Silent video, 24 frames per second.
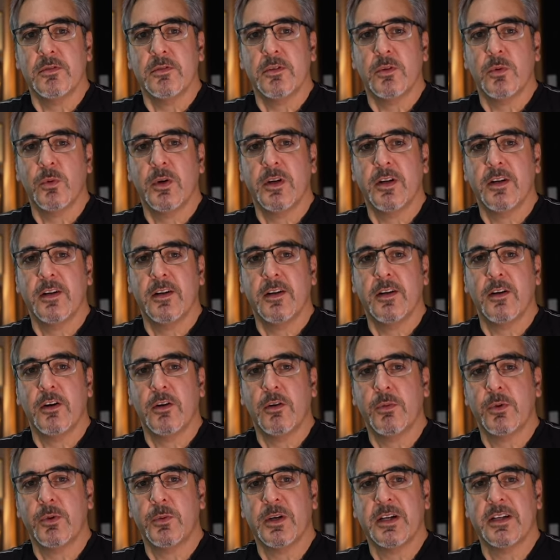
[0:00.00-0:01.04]
when
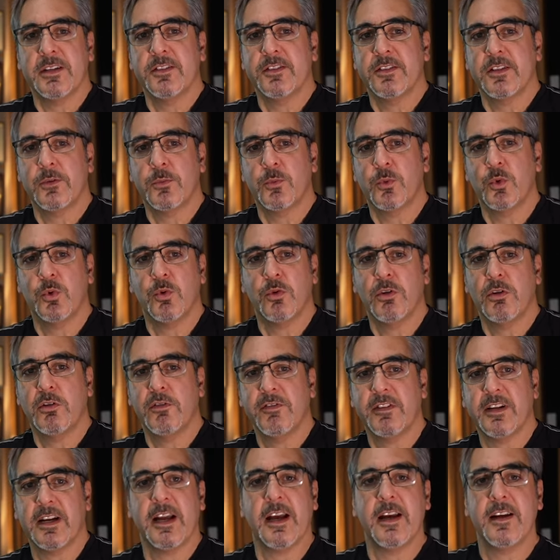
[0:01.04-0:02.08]
overrides a rule
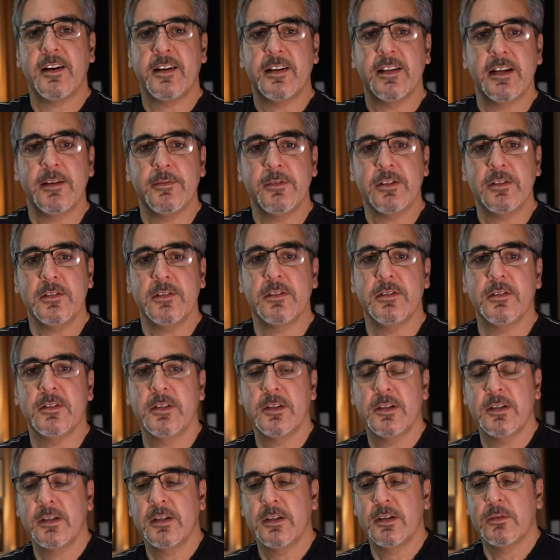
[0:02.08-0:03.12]
of a higher level?
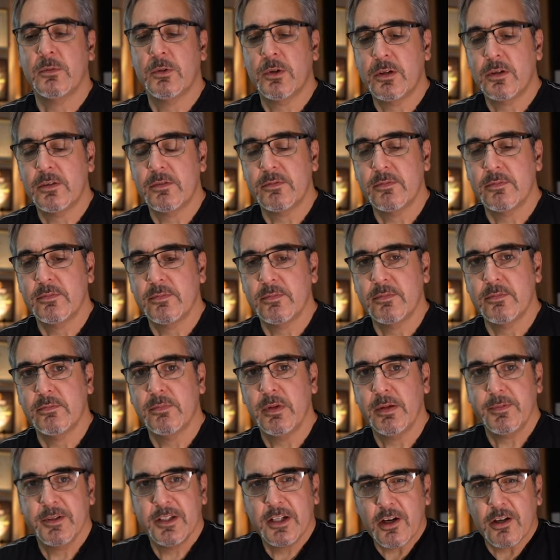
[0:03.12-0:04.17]
Well,
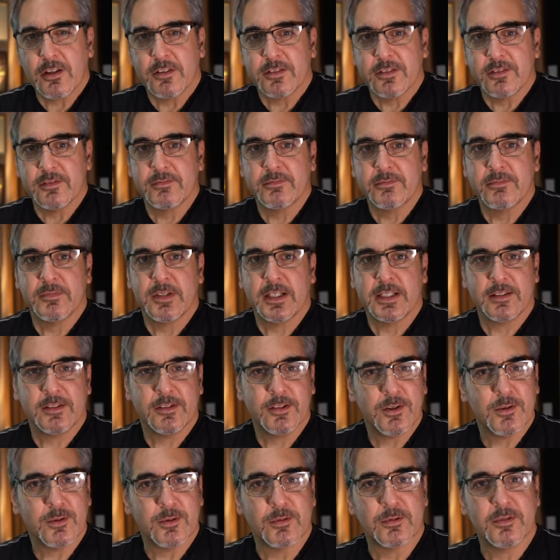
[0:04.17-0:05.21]
maybe not. I don't
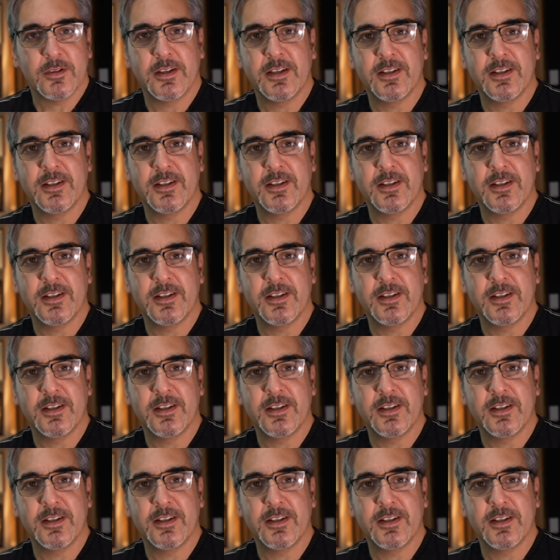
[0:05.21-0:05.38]
know.